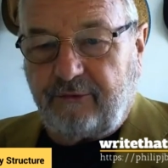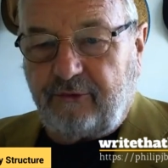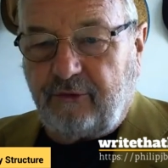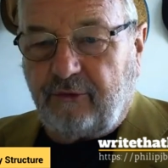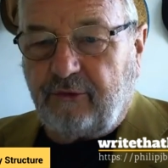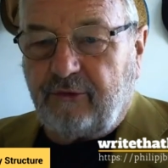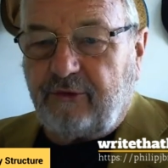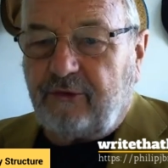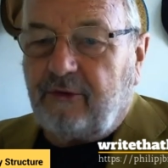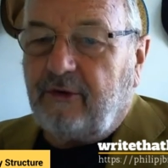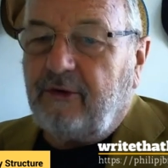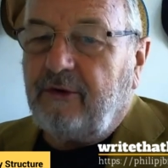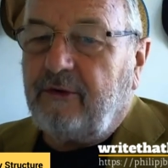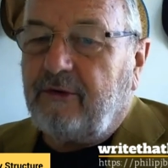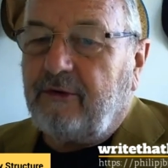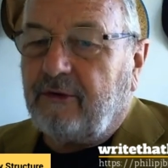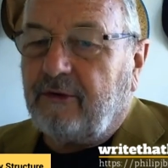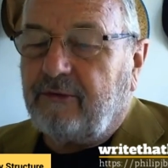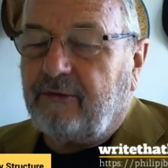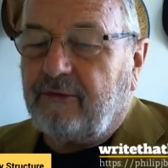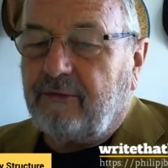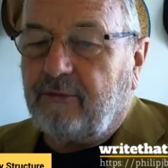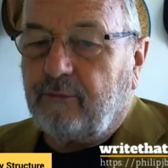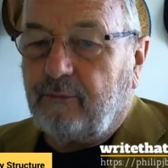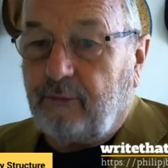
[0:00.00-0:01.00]
George
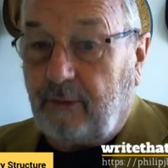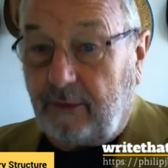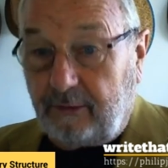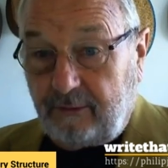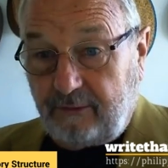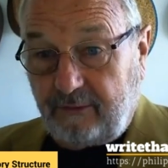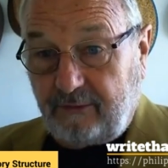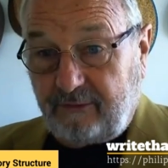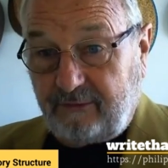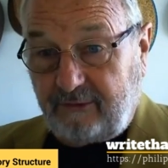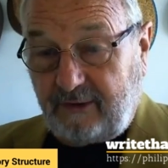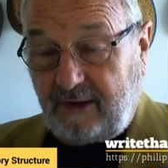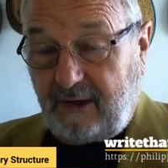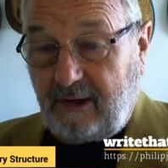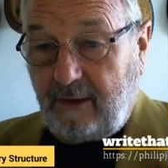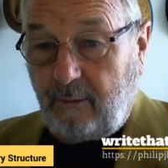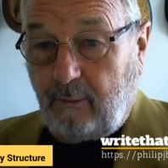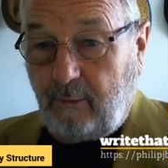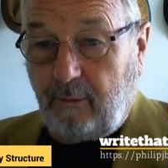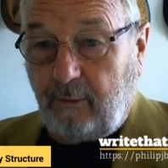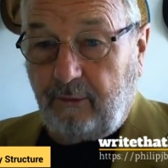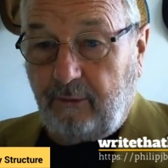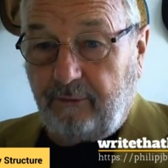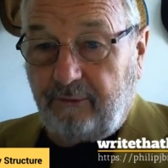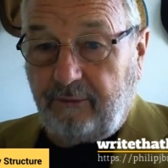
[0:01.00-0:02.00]
Lucas wrote the
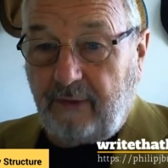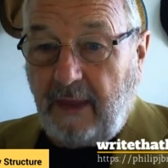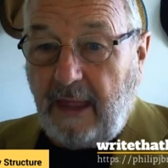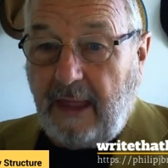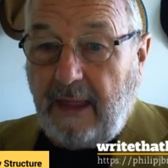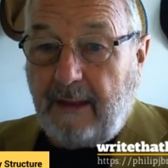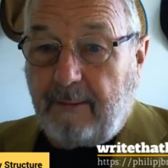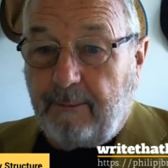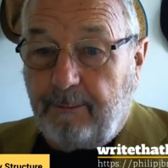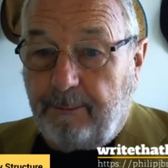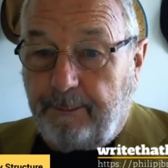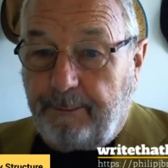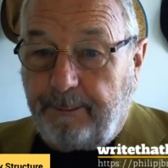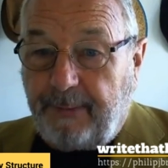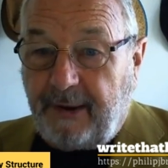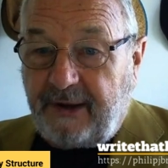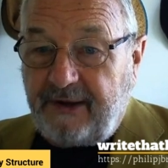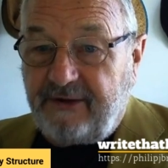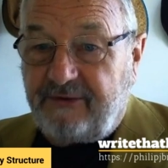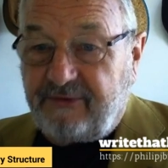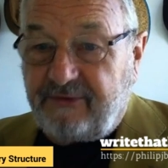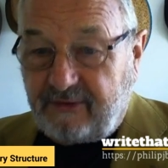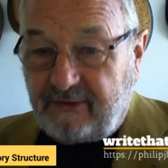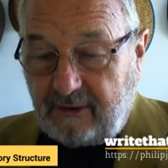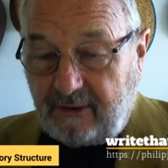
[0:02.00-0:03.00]
Star Wars
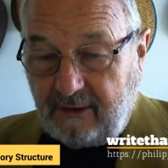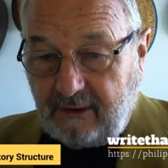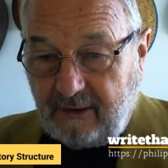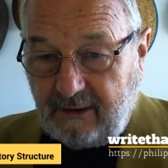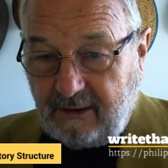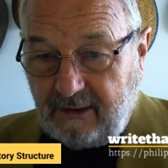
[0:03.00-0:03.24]
based